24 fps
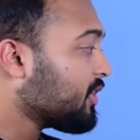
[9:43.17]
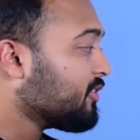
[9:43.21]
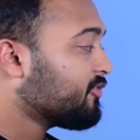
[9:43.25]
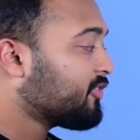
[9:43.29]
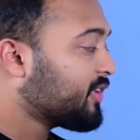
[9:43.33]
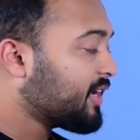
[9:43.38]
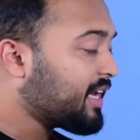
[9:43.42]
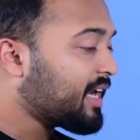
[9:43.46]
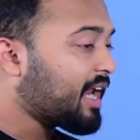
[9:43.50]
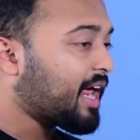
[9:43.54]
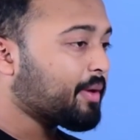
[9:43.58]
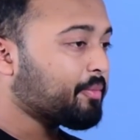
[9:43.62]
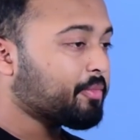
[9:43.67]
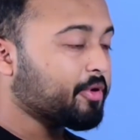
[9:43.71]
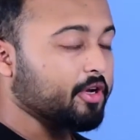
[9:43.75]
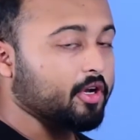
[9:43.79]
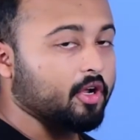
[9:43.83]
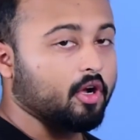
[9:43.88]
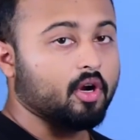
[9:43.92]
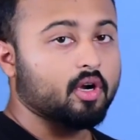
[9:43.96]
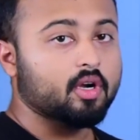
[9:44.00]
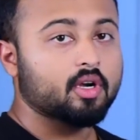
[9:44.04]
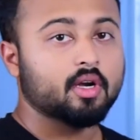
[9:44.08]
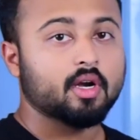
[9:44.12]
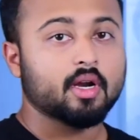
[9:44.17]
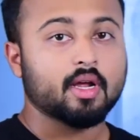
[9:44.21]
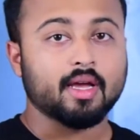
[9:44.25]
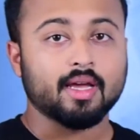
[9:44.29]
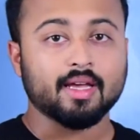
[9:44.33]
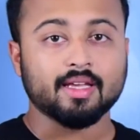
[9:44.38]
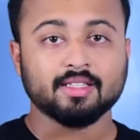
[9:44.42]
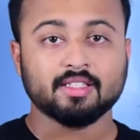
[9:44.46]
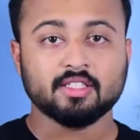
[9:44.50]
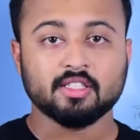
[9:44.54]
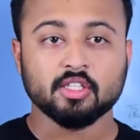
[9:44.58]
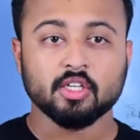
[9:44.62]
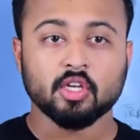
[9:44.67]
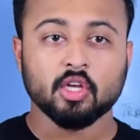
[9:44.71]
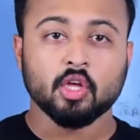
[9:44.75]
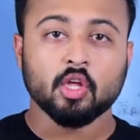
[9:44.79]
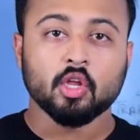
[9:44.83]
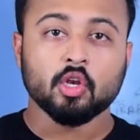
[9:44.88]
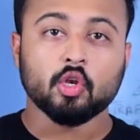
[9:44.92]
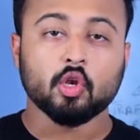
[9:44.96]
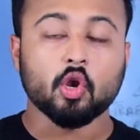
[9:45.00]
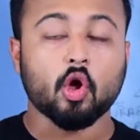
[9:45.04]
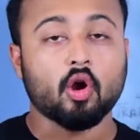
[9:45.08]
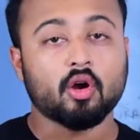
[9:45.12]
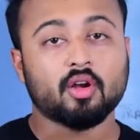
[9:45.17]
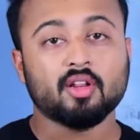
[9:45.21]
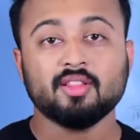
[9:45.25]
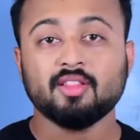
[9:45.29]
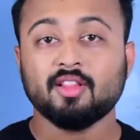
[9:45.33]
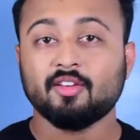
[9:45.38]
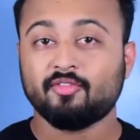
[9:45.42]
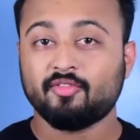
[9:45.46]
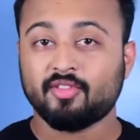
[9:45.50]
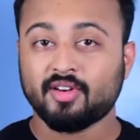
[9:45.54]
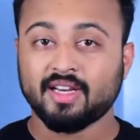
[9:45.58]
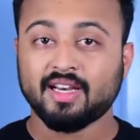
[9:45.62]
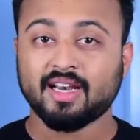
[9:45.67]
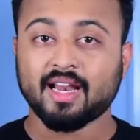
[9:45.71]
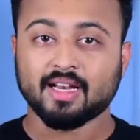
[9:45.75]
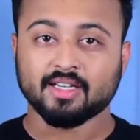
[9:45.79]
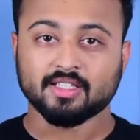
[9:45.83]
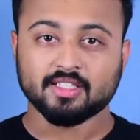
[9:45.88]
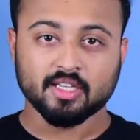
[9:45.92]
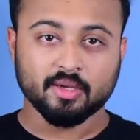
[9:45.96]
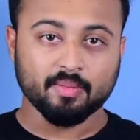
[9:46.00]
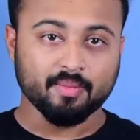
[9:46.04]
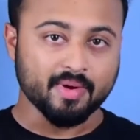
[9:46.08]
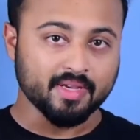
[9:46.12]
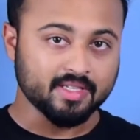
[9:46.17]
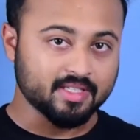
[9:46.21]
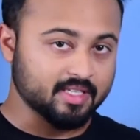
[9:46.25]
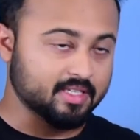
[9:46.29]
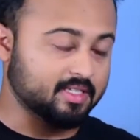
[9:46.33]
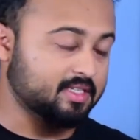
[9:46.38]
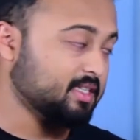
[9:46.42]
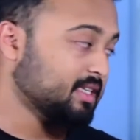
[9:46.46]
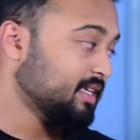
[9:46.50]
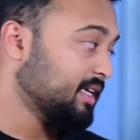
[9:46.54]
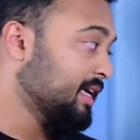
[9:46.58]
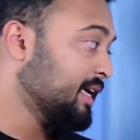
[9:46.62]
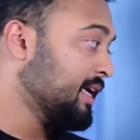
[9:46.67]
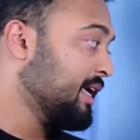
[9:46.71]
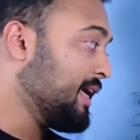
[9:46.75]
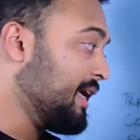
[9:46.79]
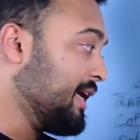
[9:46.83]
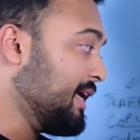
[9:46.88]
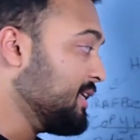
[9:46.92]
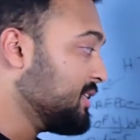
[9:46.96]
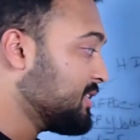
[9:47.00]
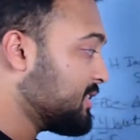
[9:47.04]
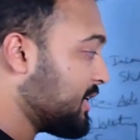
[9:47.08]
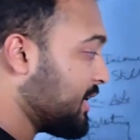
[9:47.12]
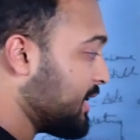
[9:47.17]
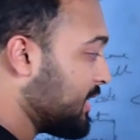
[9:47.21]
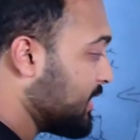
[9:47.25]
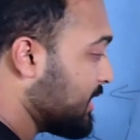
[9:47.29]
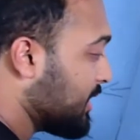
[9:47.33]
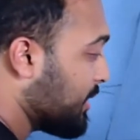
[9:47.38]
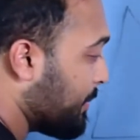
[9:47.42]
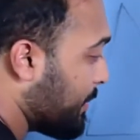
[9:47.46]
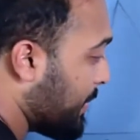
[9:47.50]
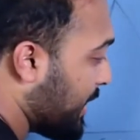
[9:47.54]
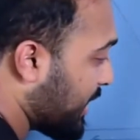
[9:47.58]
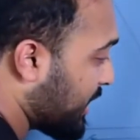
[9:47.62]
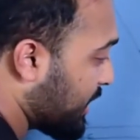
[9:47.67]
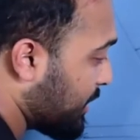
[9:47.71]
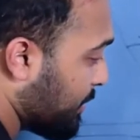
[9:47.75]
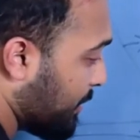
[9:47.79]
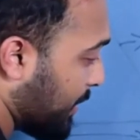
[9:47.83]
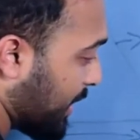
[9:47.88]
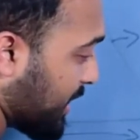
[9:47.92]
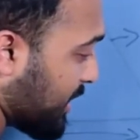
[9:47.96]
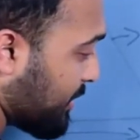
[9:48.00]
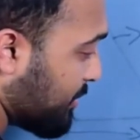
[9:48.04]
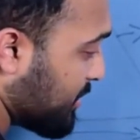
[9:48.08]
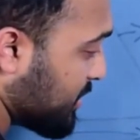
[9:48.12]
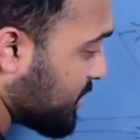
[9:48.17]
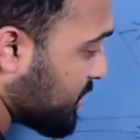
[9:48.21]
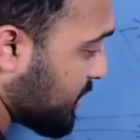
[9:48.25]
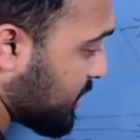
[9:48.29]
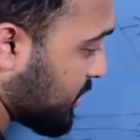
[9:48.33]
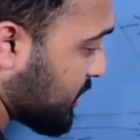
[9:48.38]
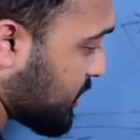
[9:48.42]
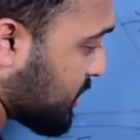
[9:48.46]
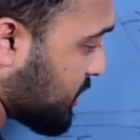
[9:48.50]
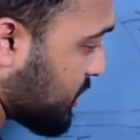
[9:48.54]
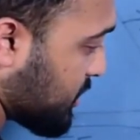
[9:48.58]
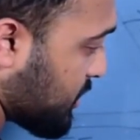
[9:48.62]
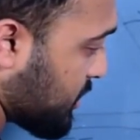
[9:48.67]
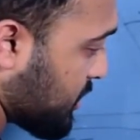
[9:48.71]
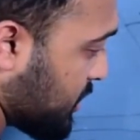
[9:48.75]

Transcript: Freelancepreneur is not in the freelancing business. He is in the make money business.